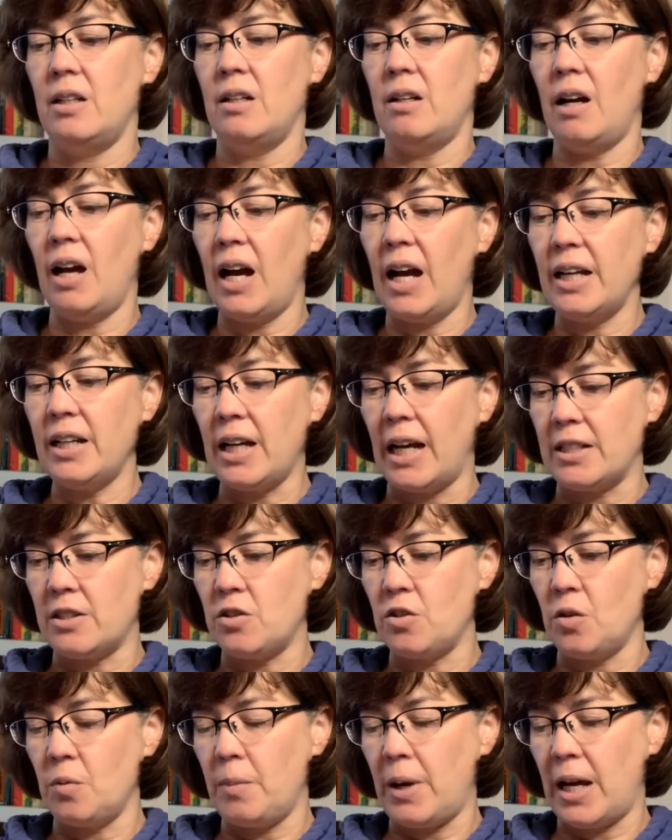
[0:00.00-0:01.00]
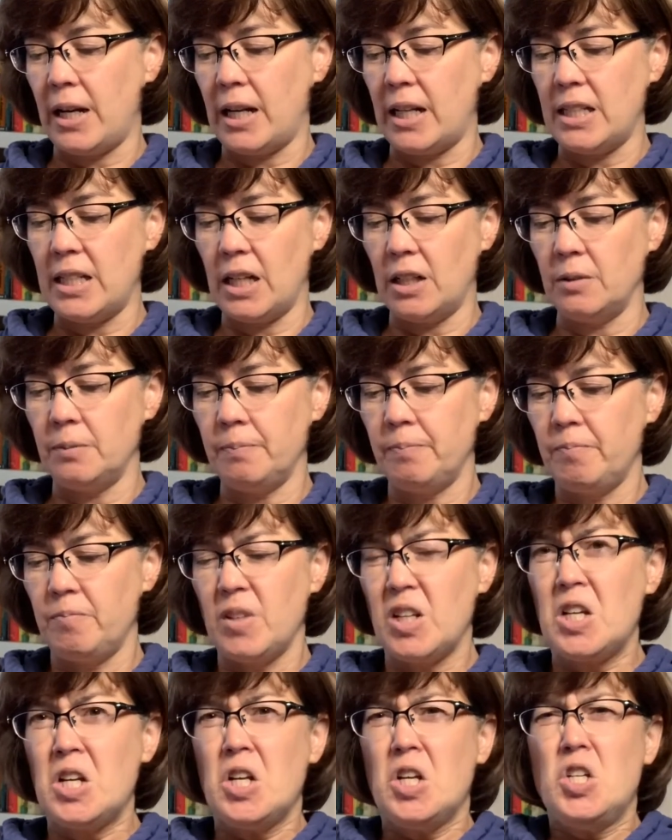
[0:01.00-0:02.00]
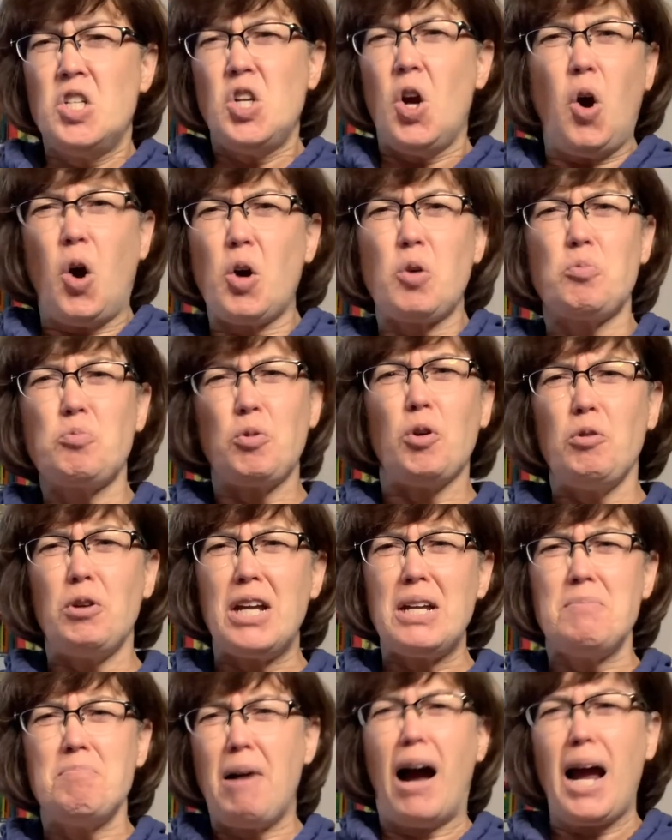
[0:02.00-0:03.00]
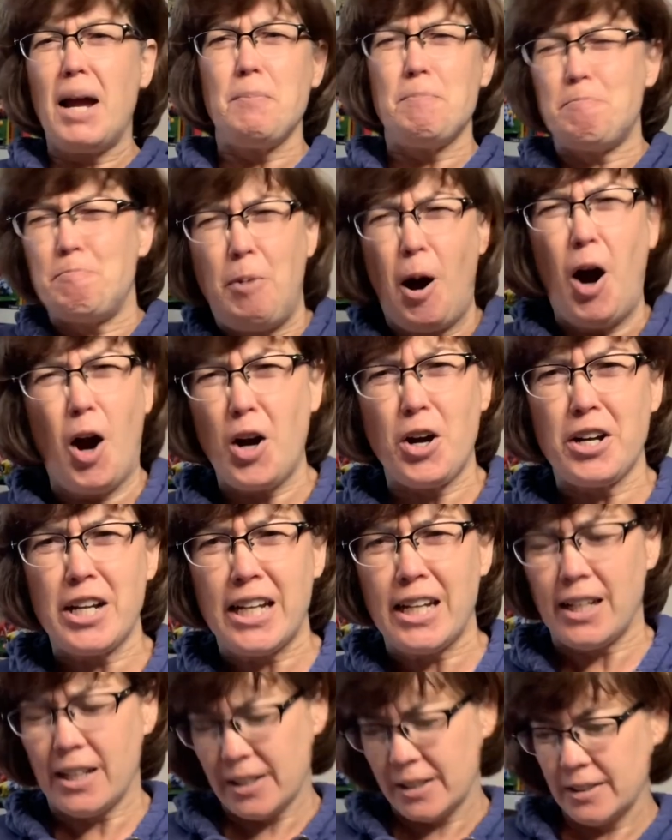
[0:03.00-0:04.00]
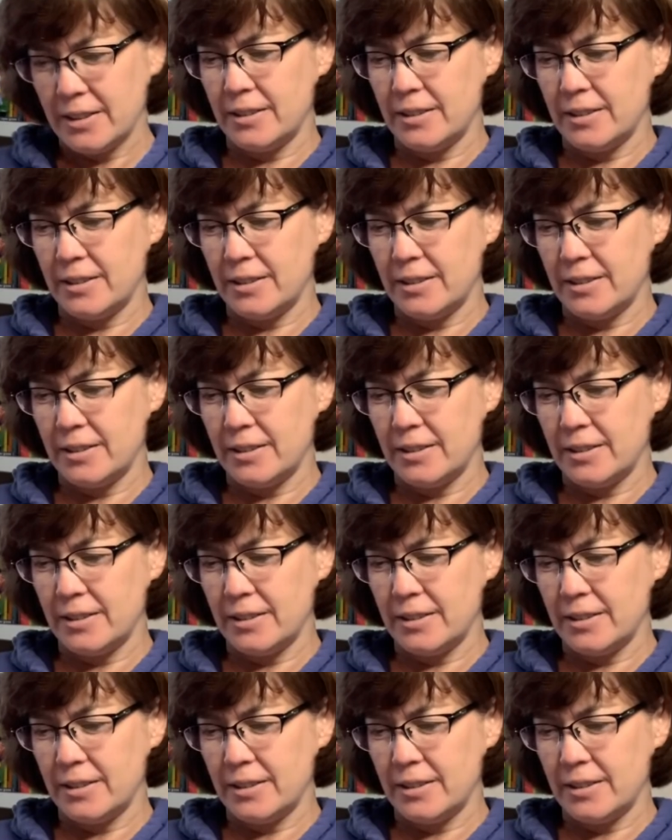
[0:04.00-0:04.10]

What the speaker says: I got so mad I yelled, "You're ruining my party!"